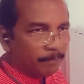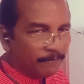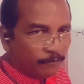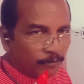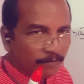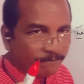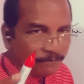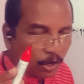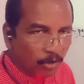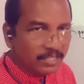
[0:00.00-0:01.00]
before
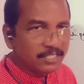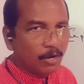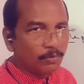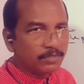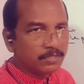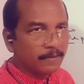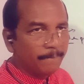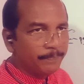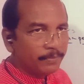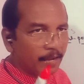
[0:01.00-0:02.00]
vowel sounds,
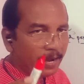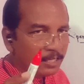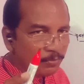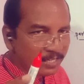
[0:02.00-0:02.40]
as